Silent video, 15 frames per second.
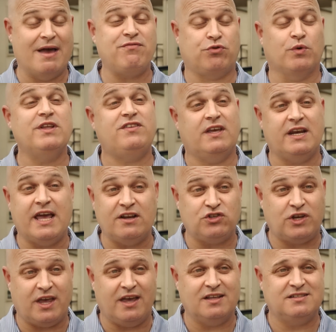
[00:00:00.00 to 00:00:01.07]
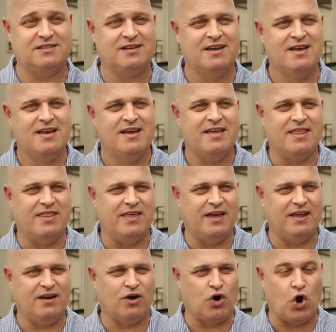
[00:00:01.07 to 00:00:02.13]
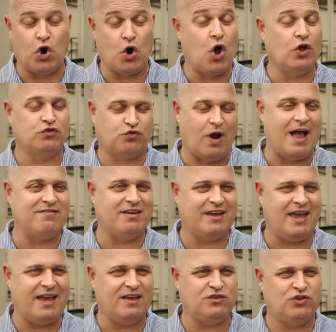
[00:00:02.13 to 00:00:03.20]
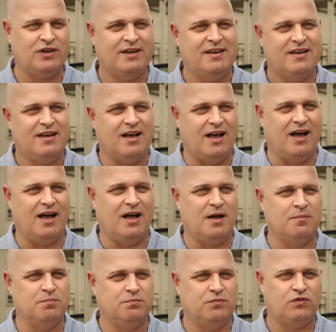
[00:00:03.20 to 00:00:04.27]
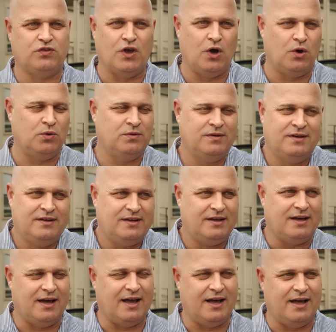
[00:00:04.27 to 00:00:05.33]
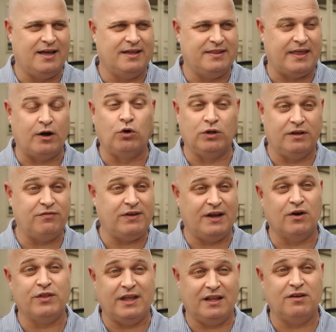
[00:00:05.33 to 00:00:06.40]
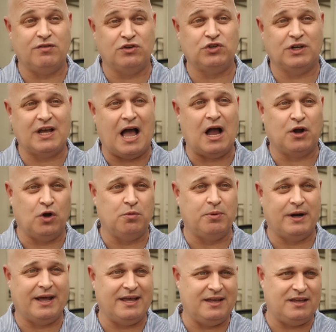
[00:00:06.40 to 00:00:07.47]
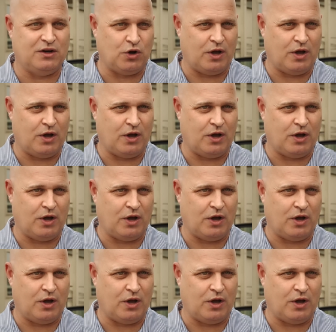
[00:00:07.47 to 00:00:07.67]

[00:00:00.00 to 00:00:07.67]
I have three teenage kids that are all driving age. They don't live here, they live in Chicago, but I